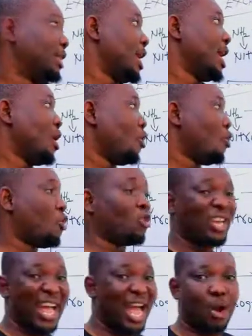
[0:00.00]
They are
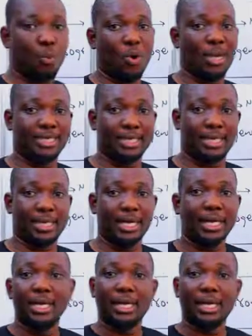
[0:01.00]
all aquatic.